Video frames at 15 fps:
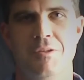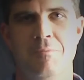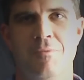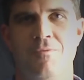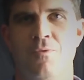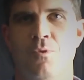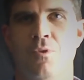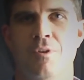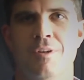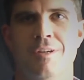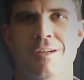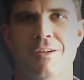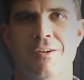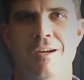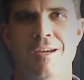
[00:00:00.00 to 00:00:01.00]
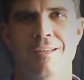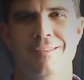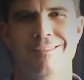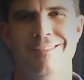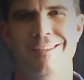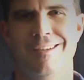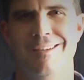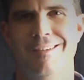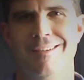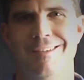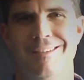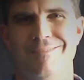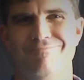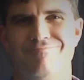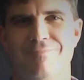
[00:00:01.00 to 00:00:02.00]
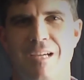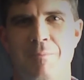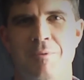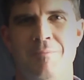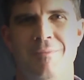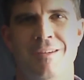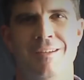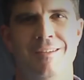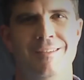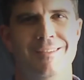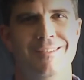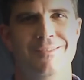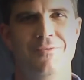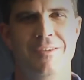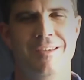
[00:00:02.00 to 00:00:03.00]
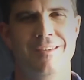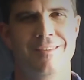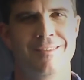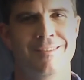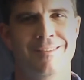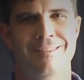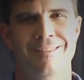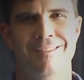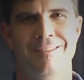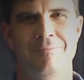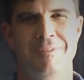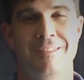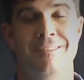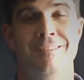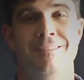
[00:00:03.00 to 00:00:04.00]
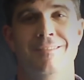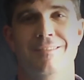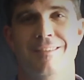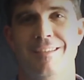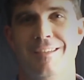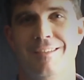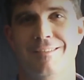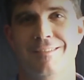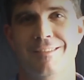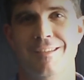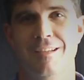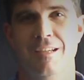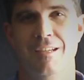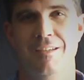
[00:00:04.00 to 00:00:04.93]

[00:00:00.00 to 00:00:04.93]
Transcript: You know, before Christ, I put my faith in material things,